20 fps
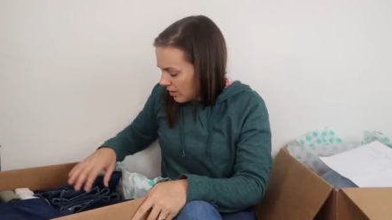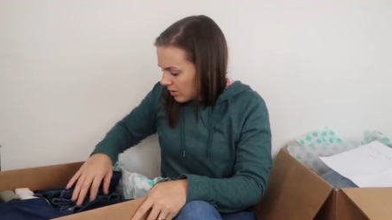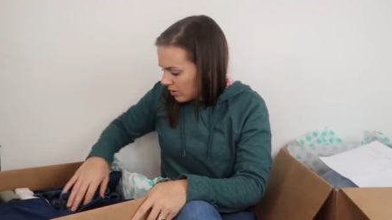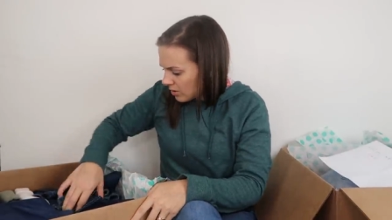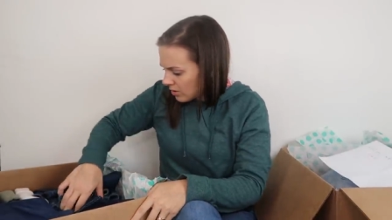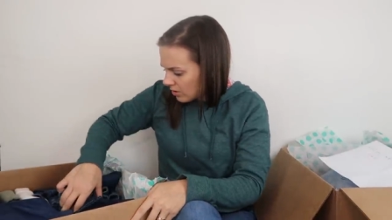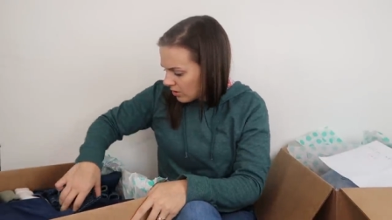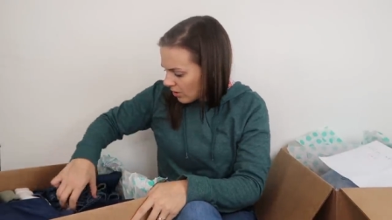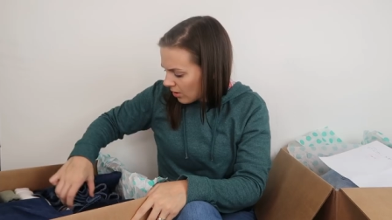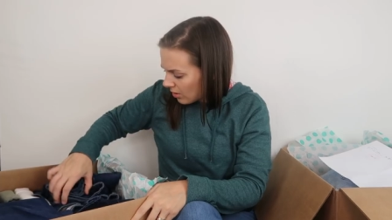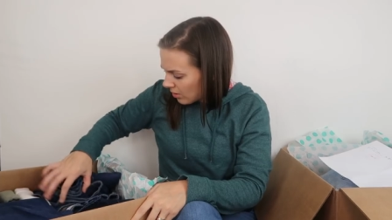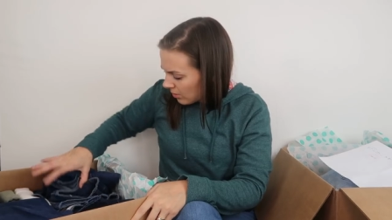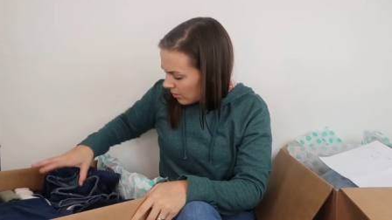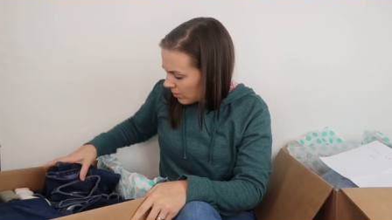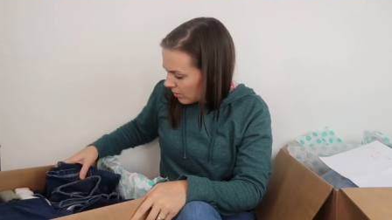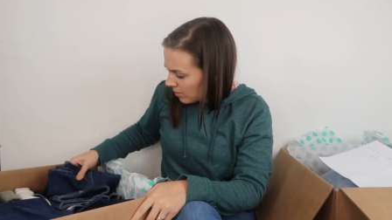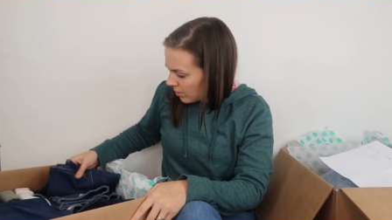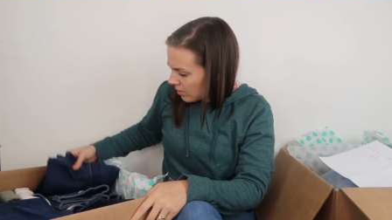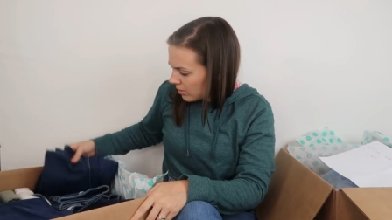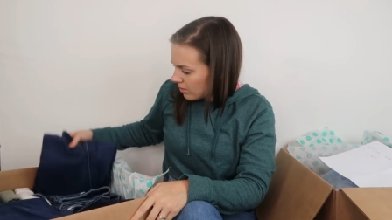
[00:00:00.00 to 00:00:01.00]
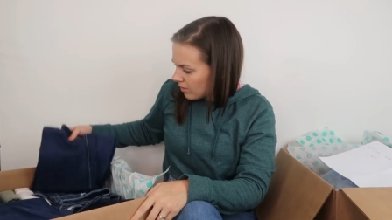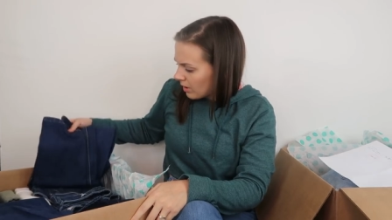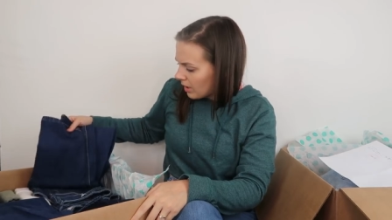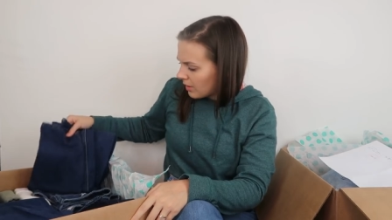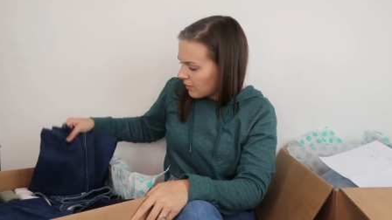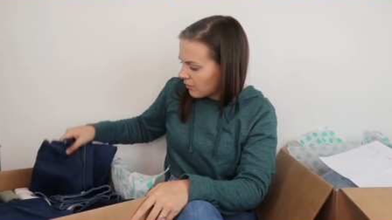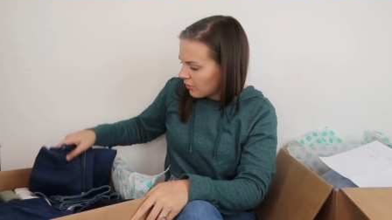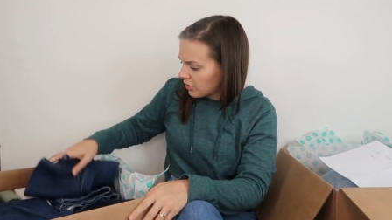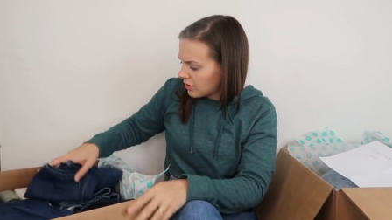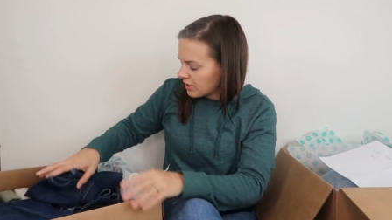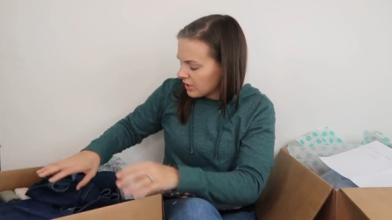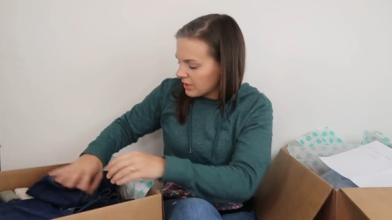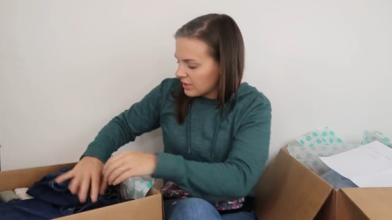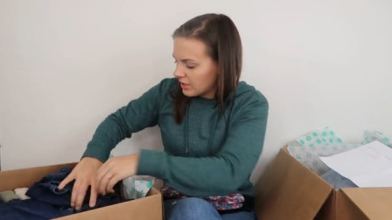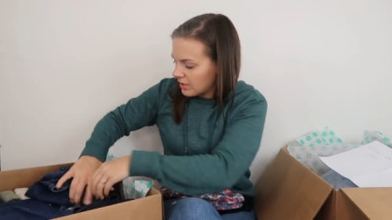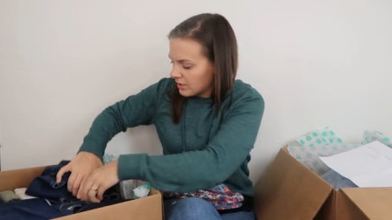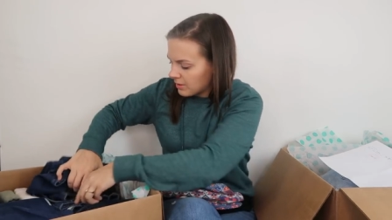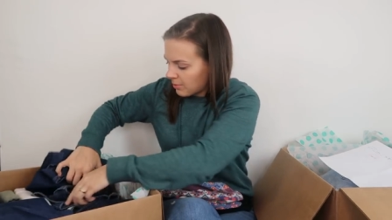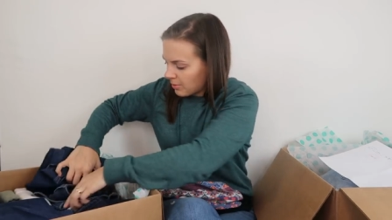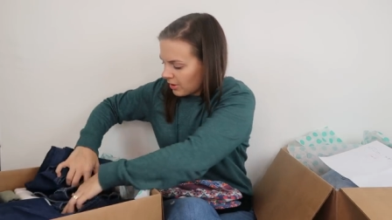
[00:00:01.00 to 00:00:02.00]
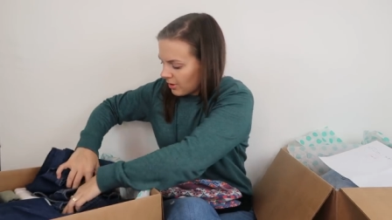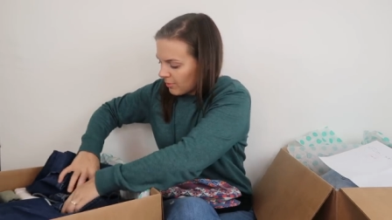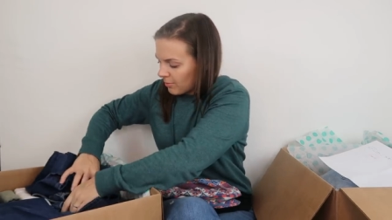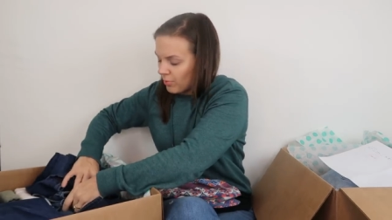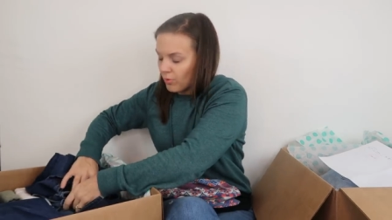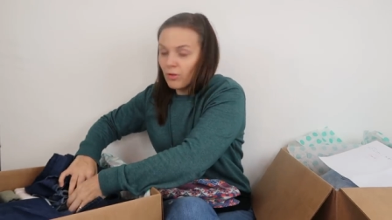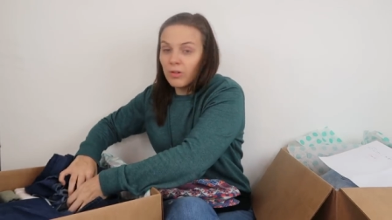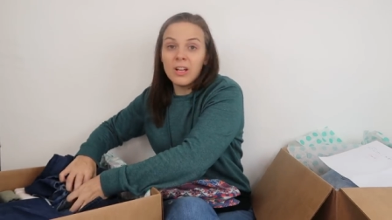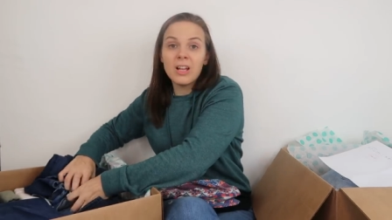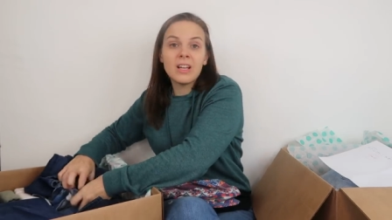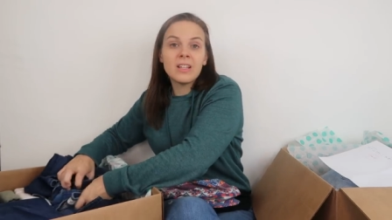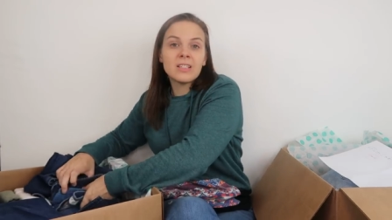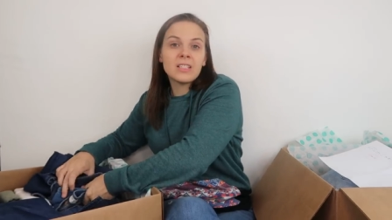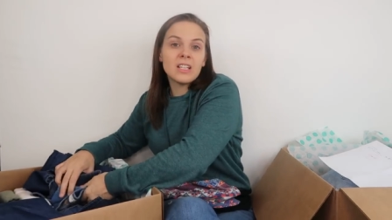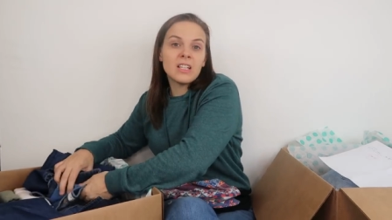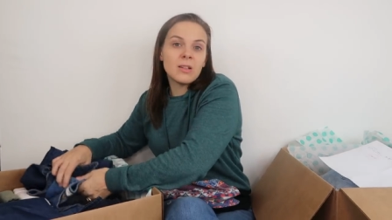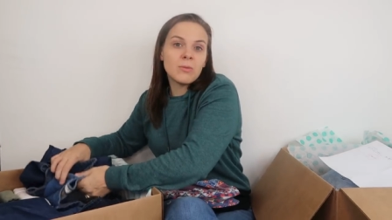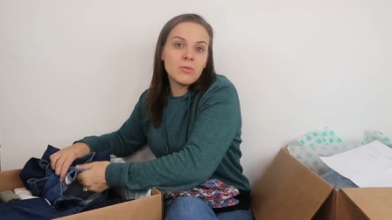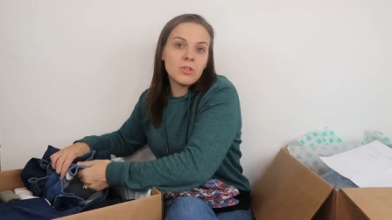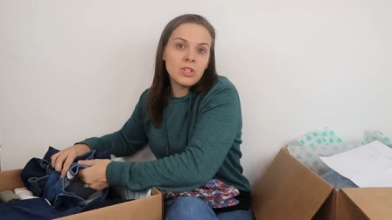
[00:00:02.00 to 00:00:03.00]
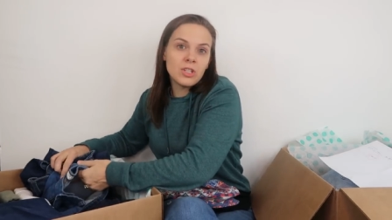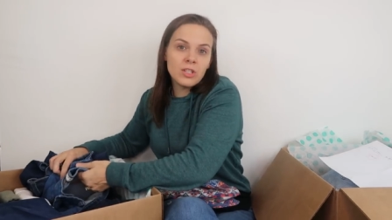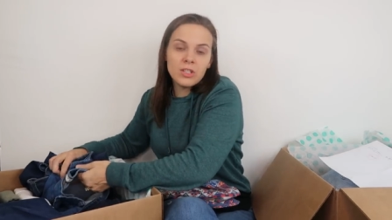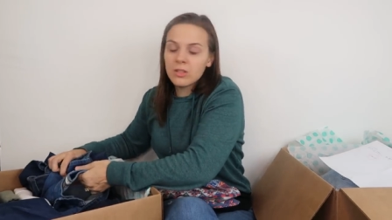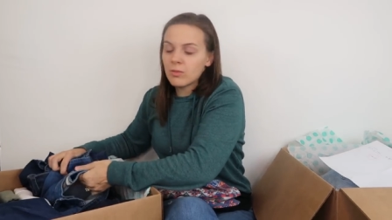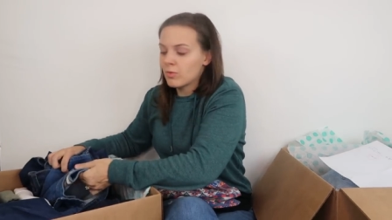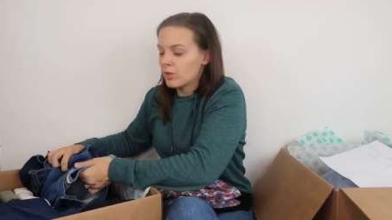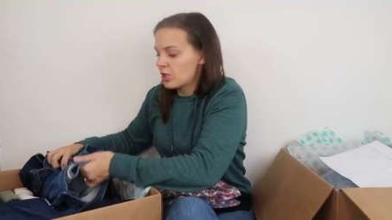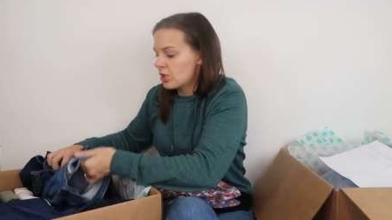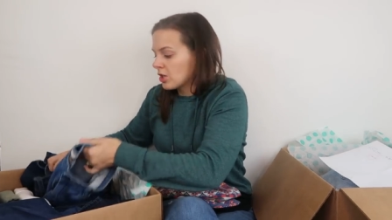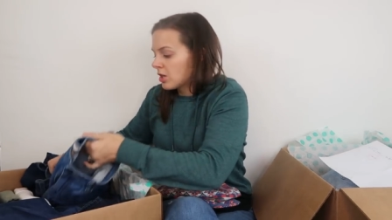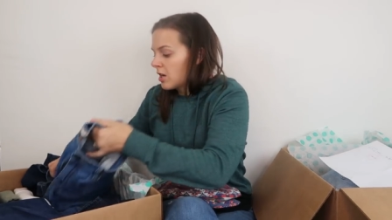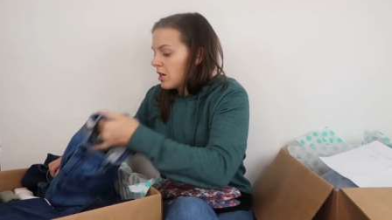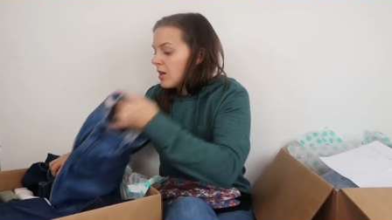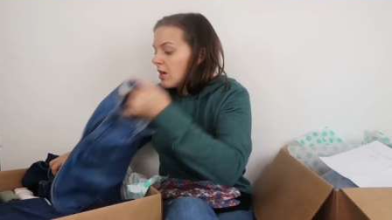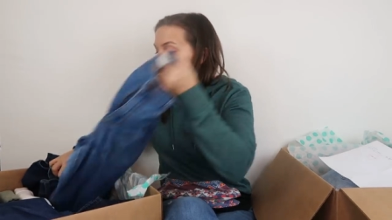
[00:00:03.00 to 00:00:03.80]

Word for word: So first thing I see is a pair of bullhead denim jeans, which